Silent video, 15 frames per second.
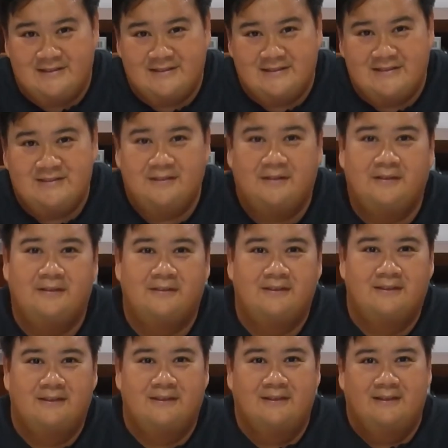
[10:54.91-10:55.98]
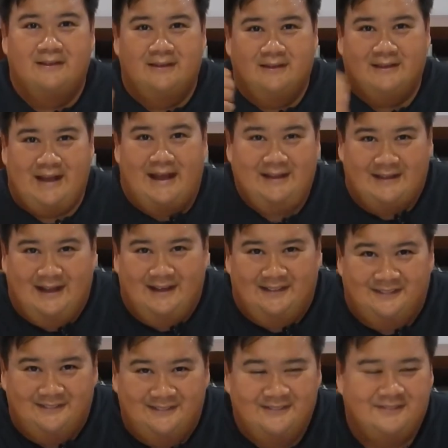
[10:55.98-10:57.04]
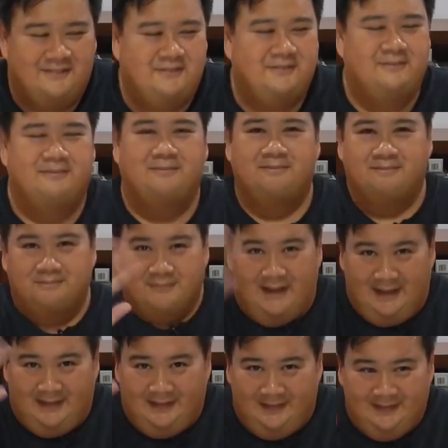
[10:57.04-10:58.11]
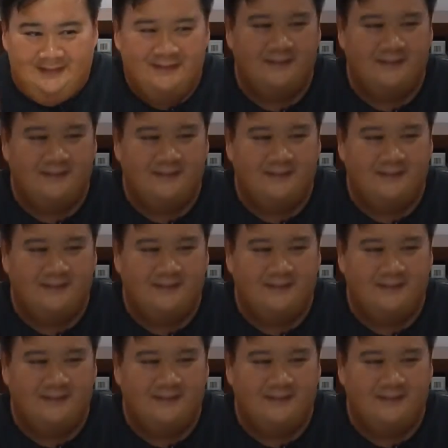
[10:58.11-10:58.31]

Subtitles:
So kain tayo. Bye.